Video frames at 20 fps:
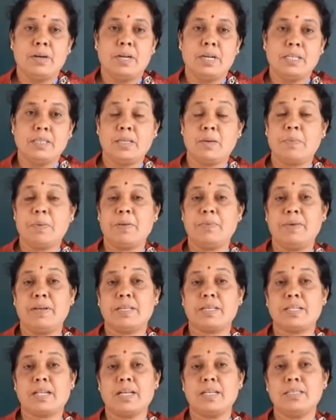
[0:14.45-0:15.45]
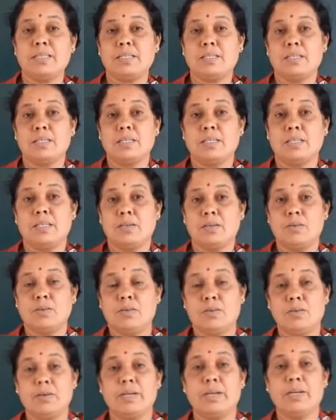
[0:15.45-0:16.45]
In the previous class,
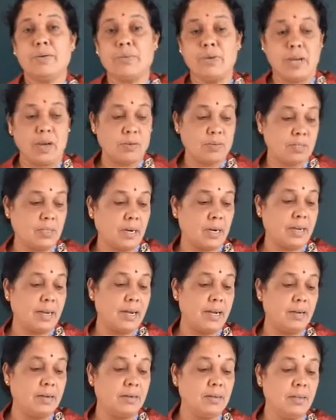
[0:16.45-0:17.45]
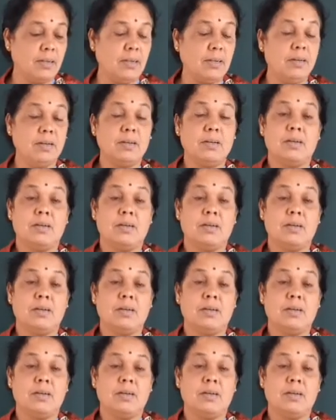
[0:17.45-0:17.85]
already we have started learning